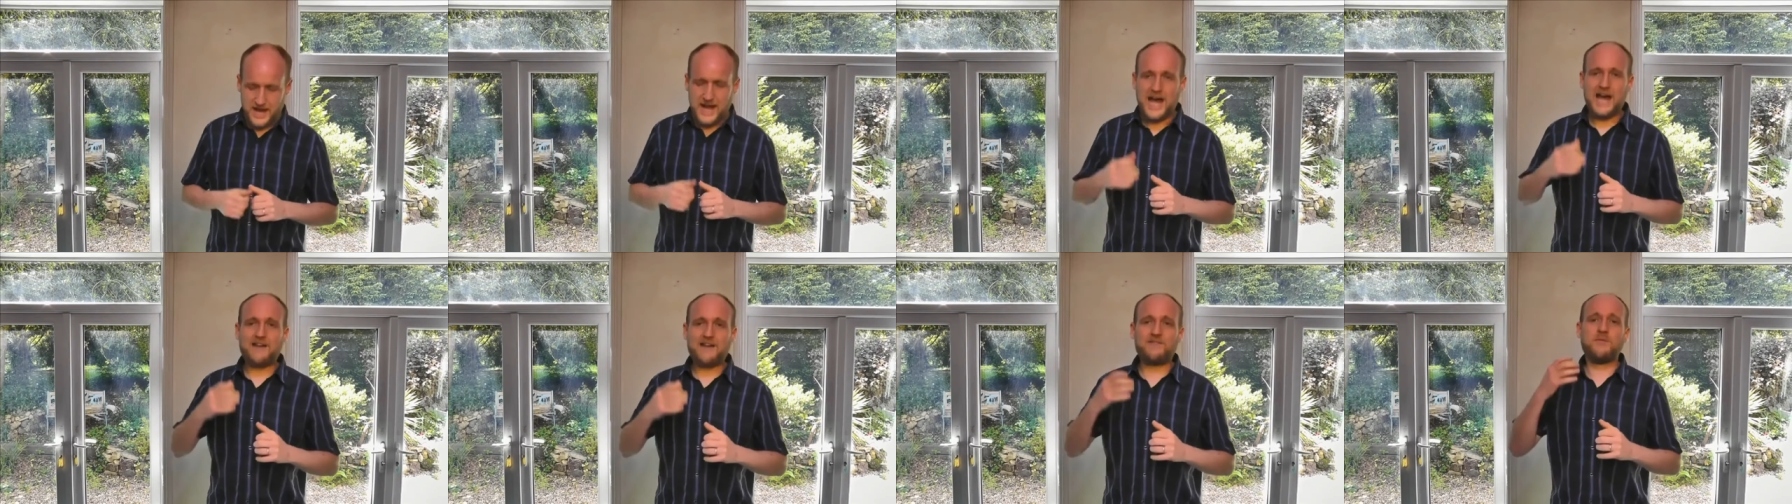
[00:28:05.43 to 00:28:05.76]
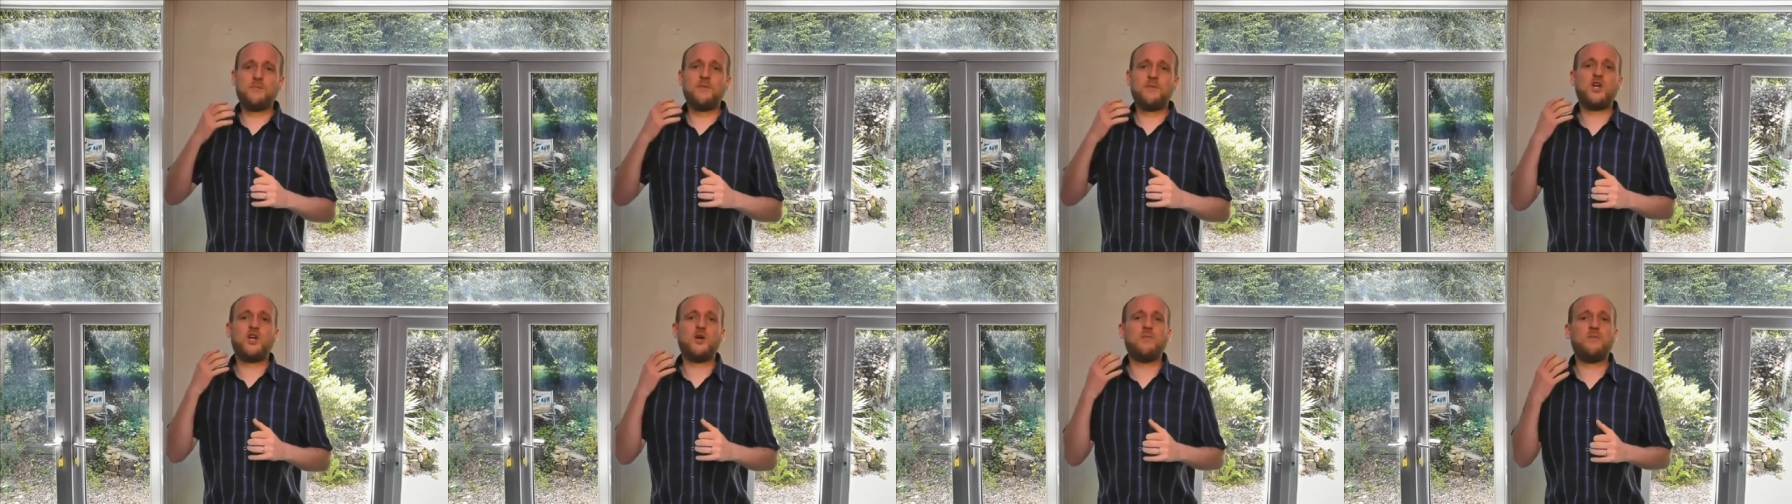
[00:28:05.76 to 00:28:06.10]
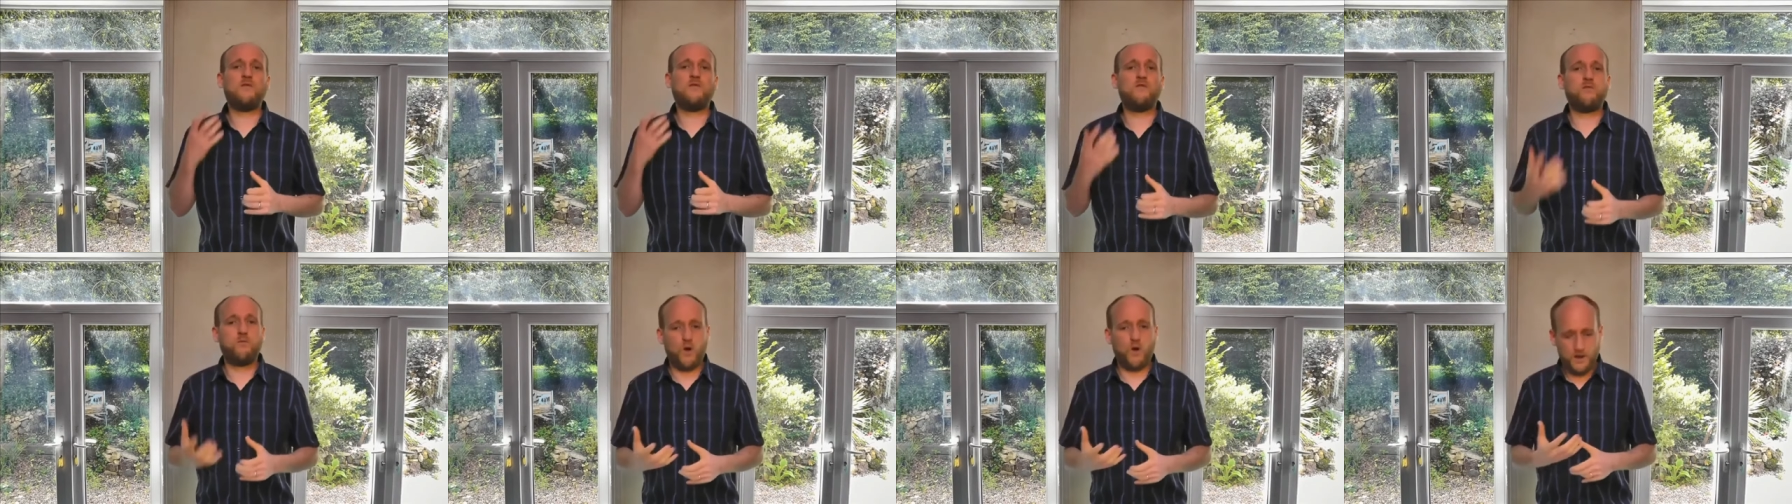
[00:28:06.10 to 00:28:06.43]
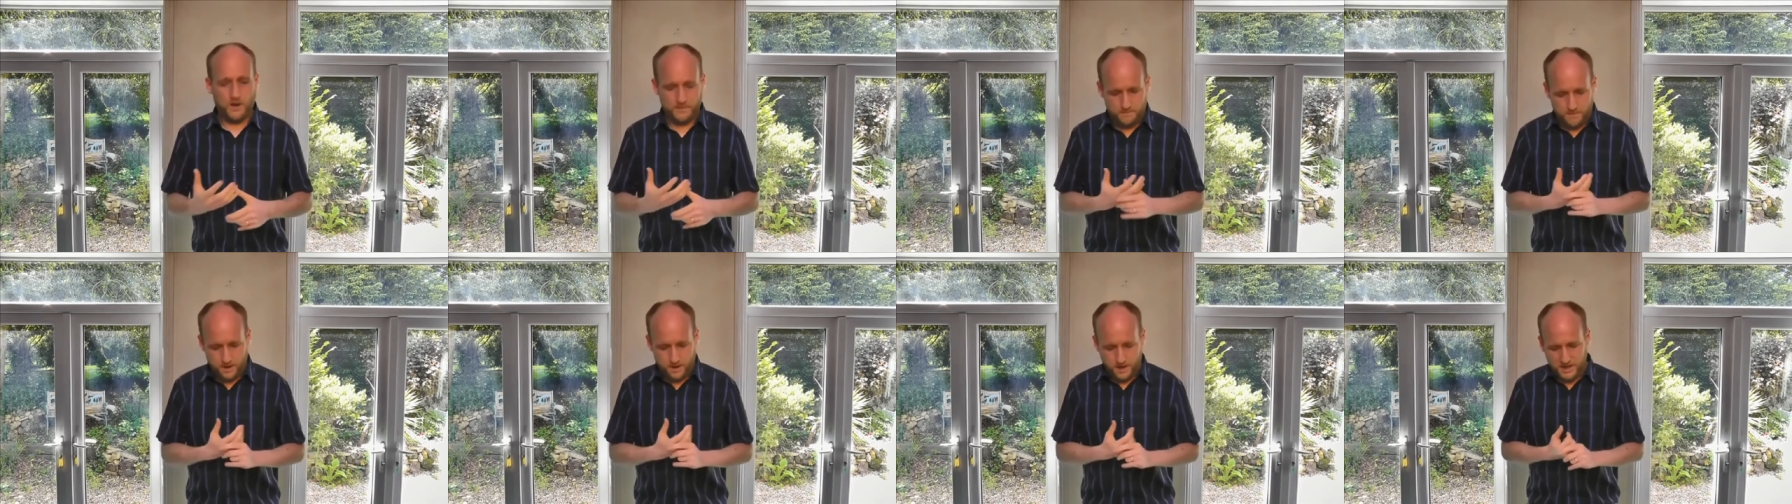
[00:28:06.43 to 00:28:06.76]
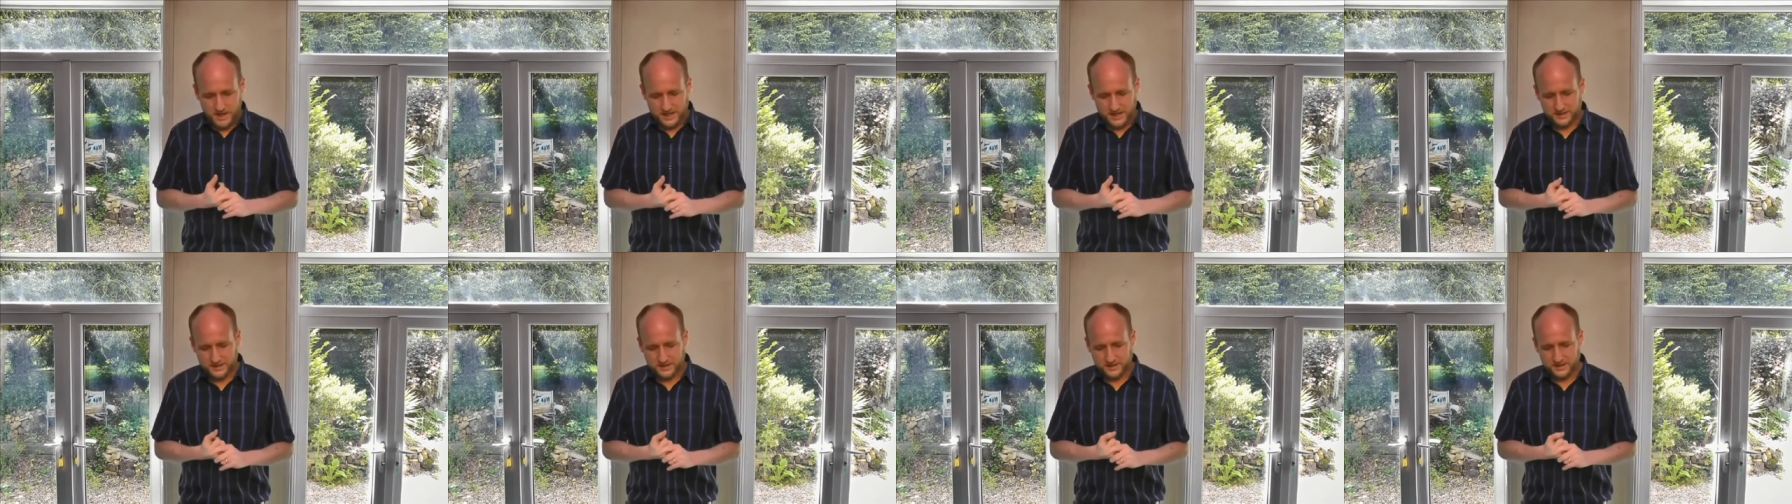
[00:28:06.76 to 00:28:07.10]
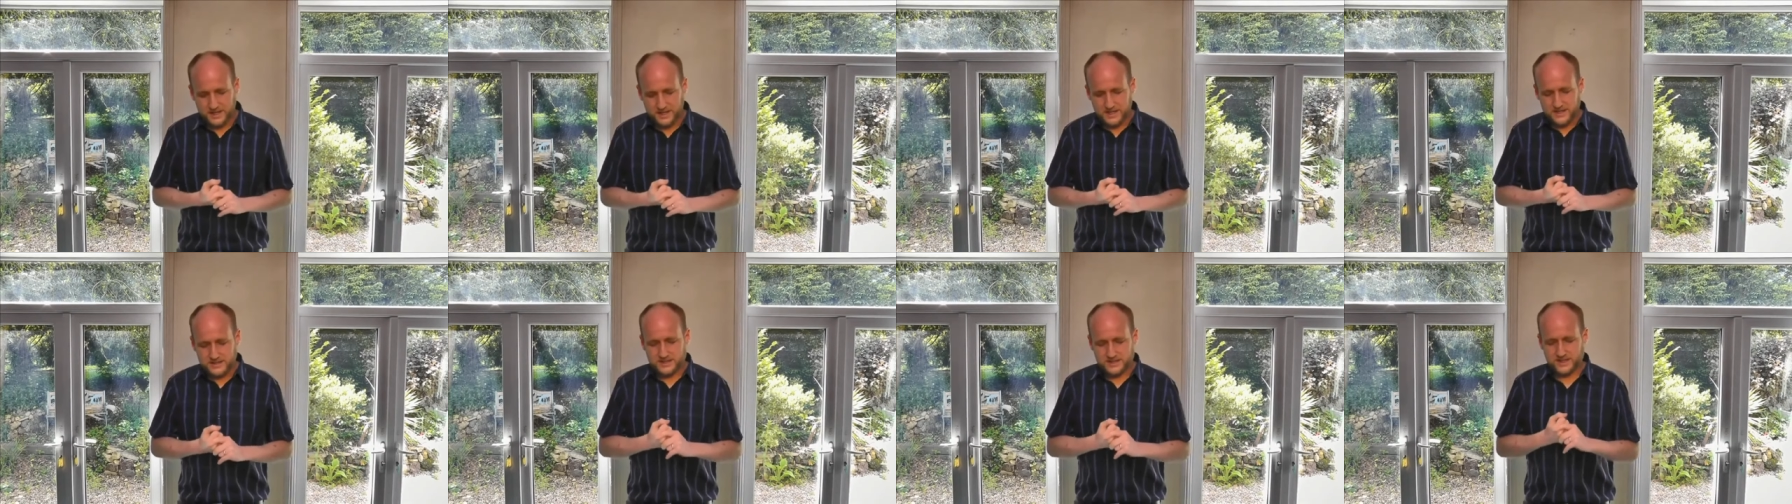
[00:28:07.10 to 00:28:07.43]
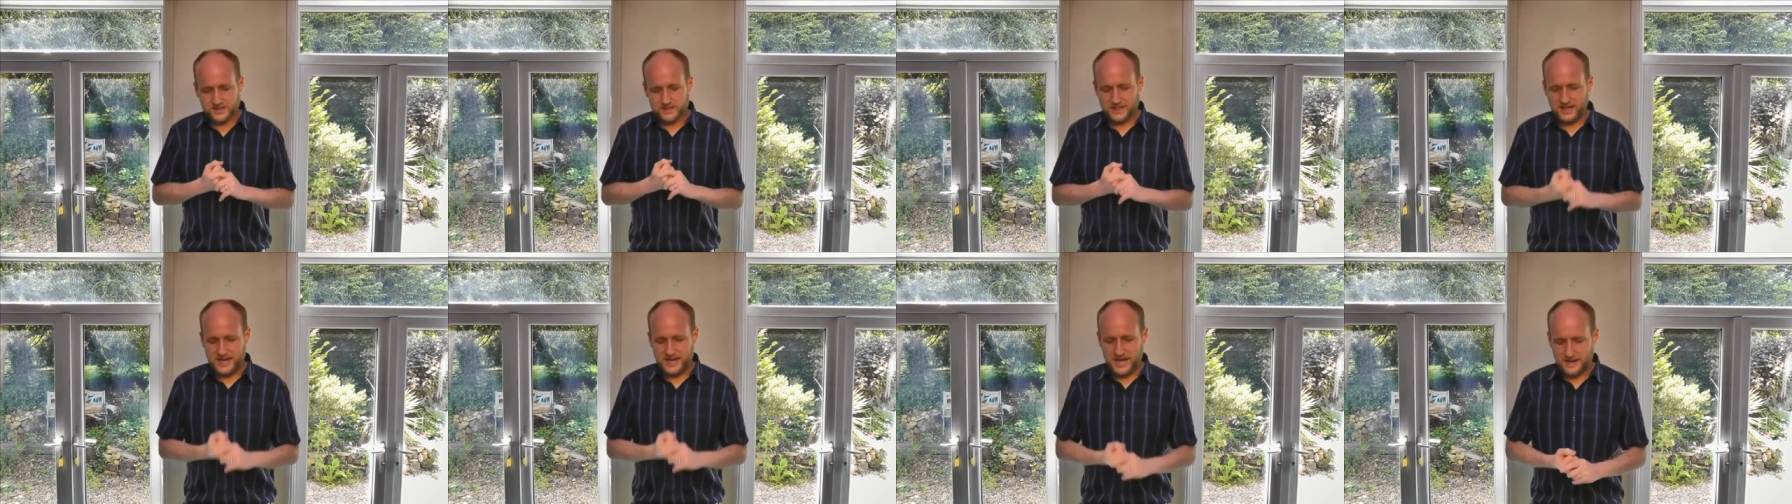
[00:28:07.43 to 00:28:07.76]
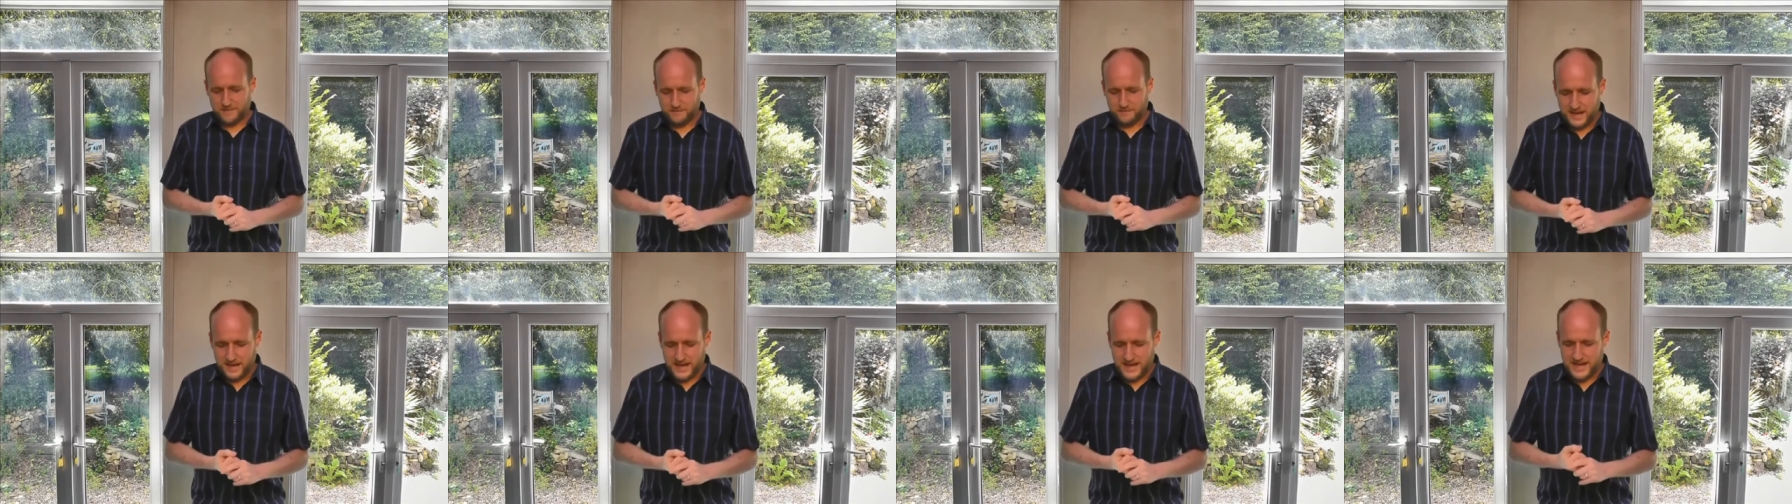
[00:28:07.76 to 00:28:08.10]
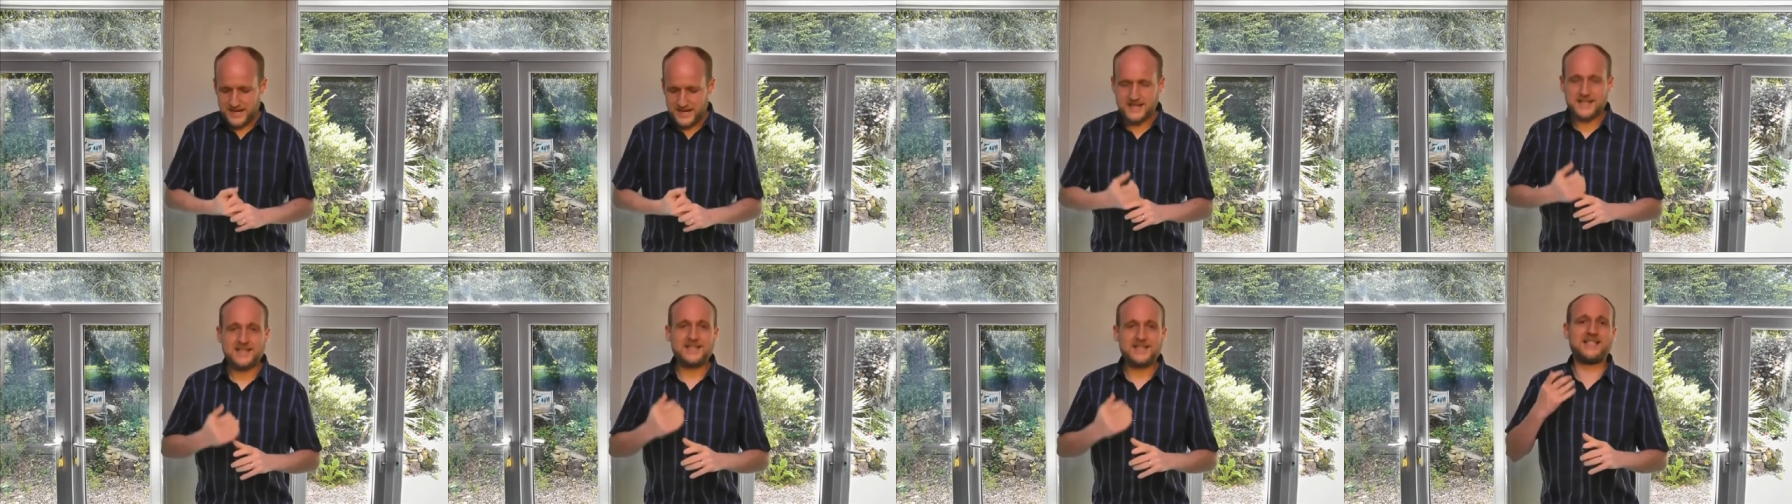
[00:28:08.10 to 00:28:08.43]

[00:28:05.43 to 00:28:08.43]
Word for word: having become of one mind, to select men and